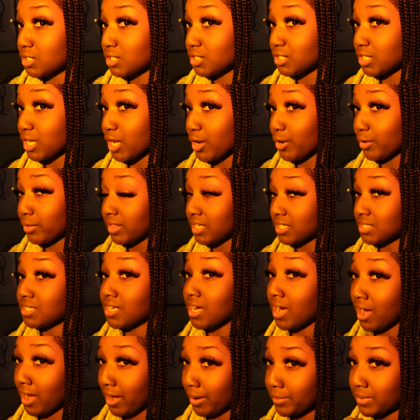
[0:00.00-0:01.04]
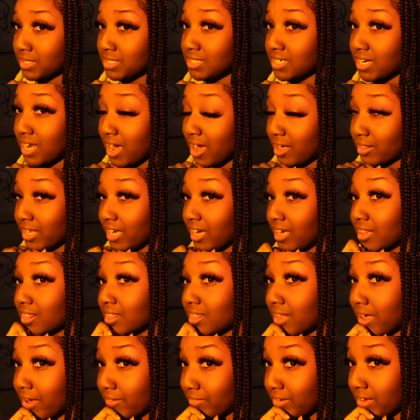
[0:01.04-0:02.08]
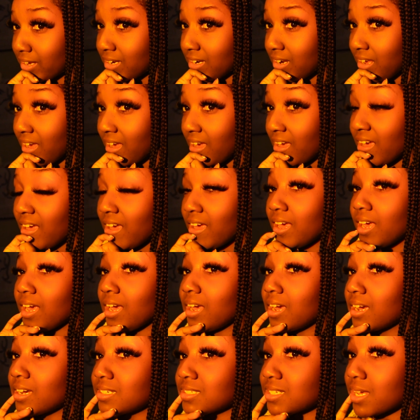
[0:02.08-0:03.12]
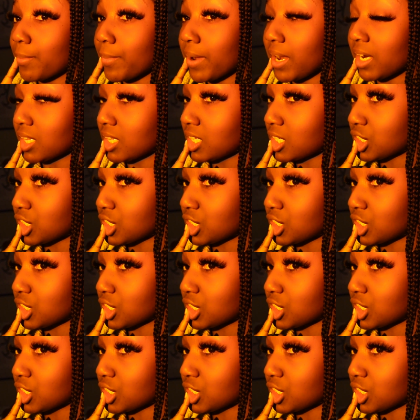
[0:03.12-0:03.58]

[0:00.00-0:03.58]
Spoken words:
So the time is now like 11, and I'm out of the